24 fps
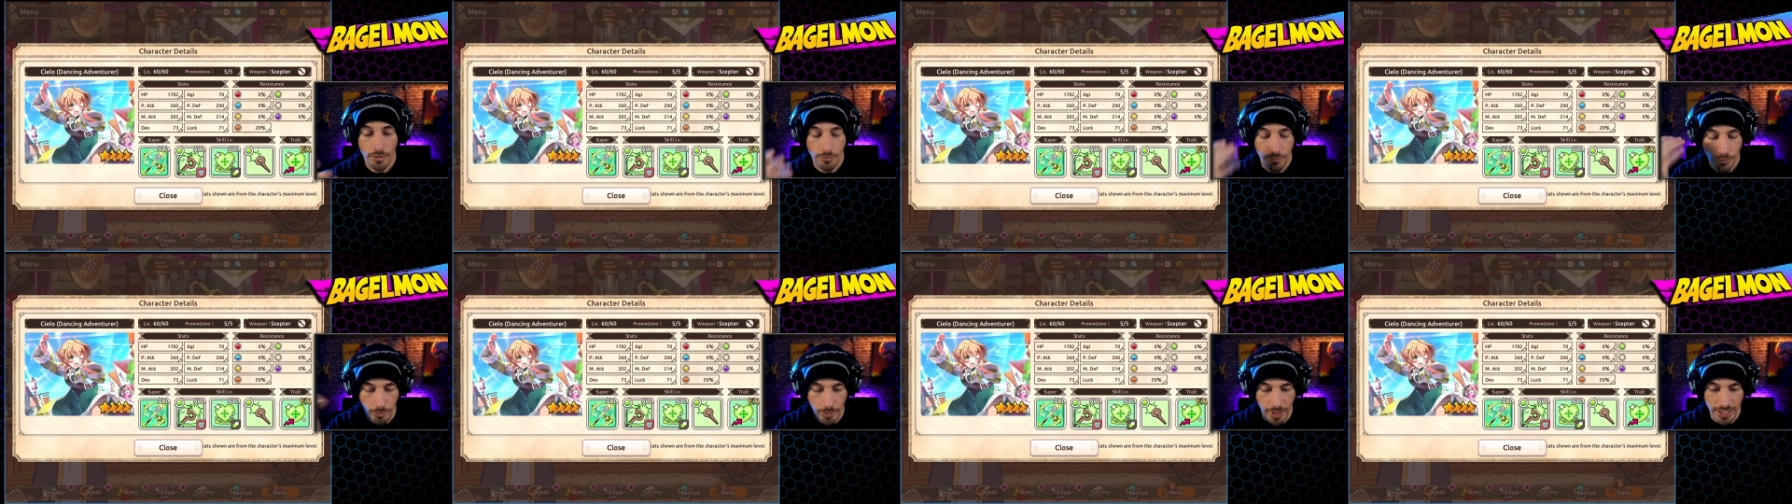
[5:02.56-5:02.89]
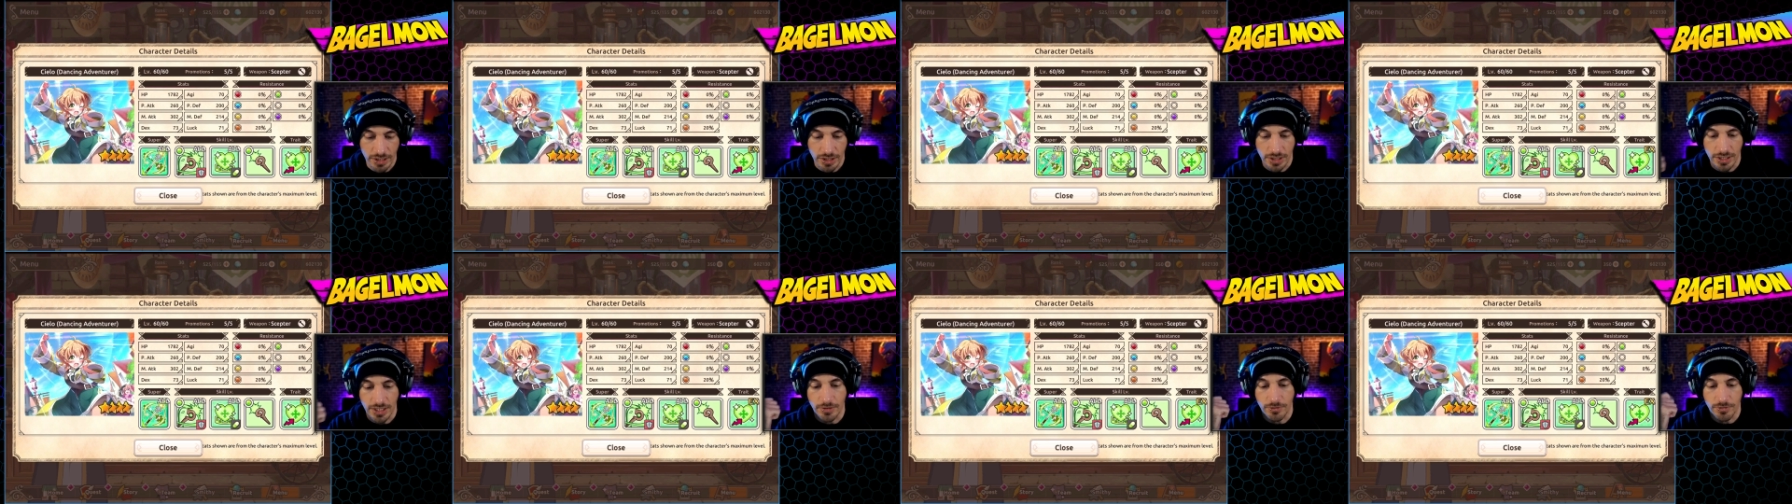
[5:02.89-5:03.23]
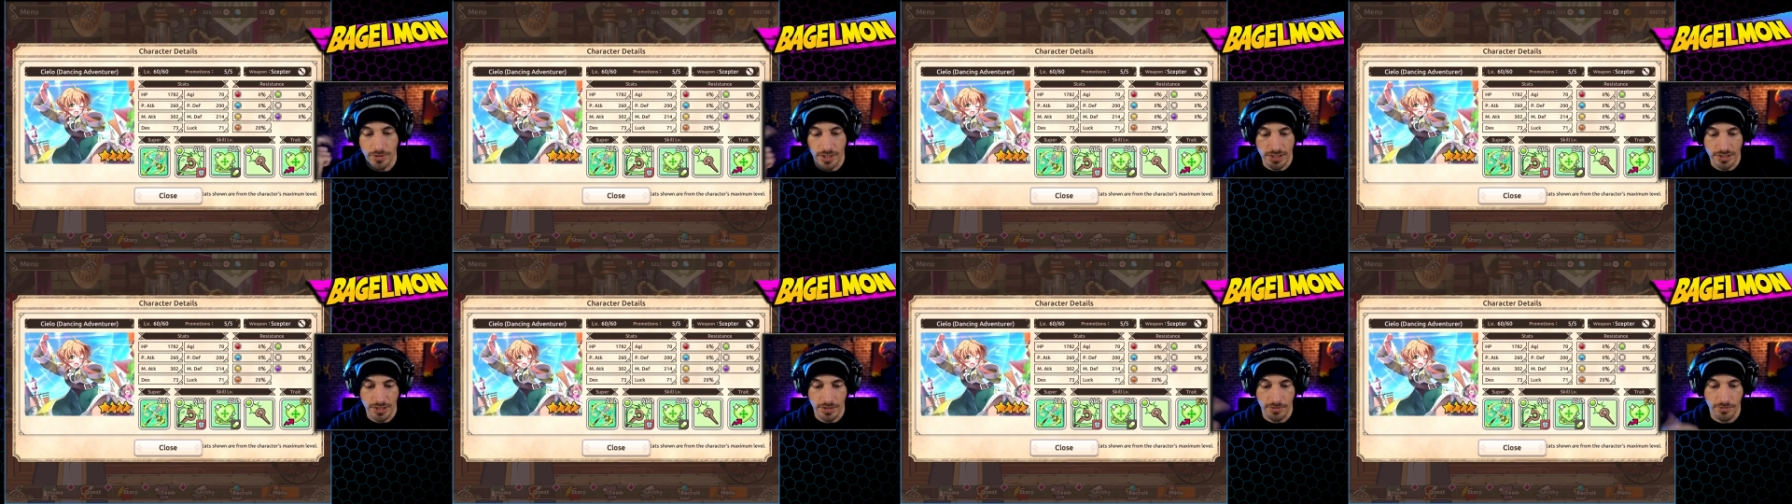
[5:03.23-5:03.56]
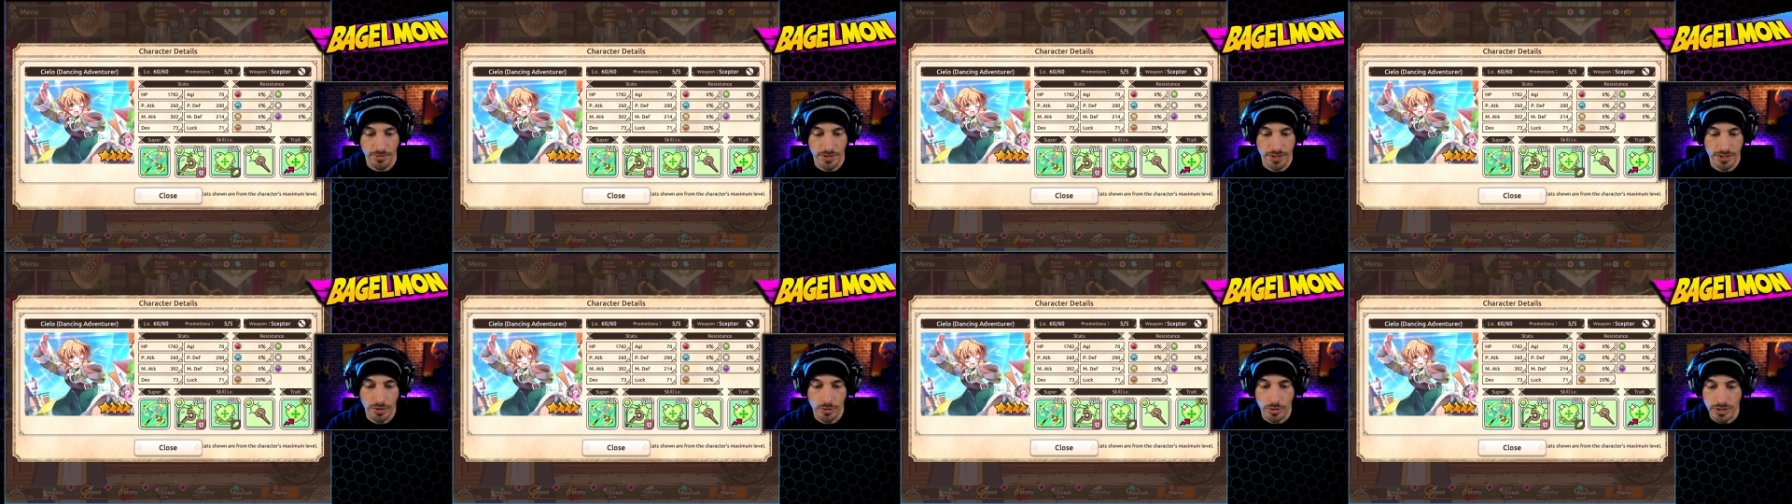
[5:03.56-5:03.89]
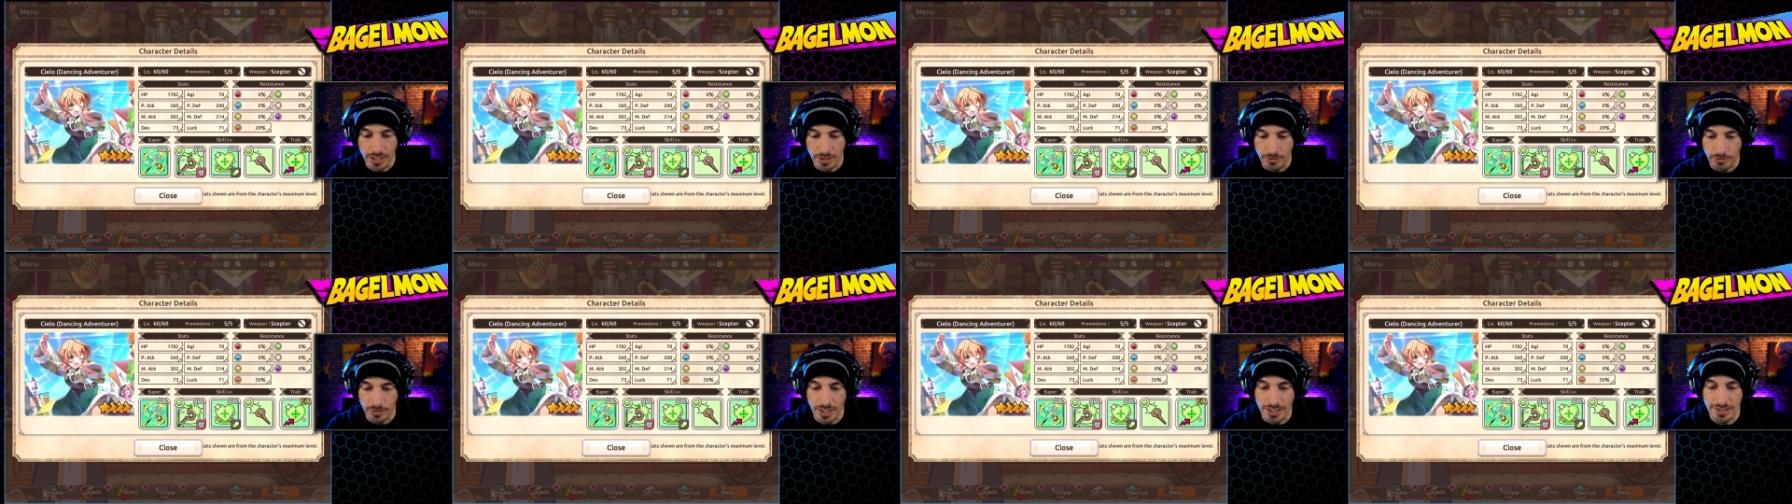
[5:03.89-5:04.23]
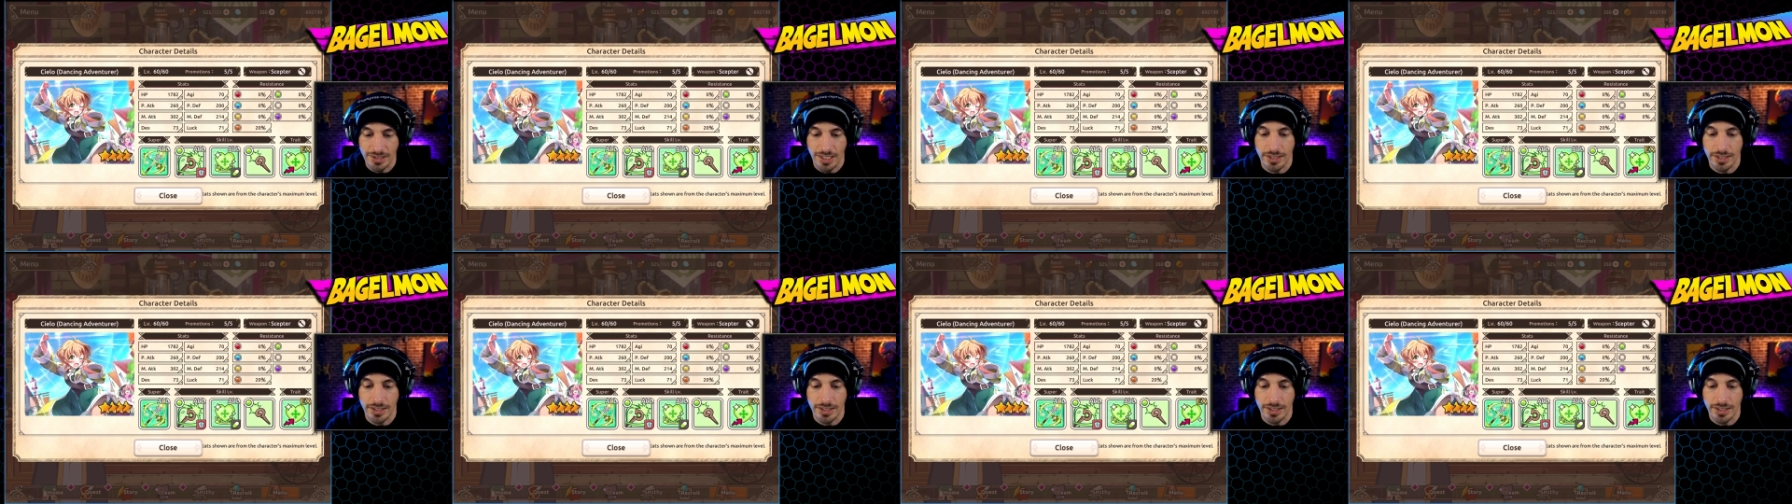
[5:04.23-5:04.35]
for magic defense and physical defense,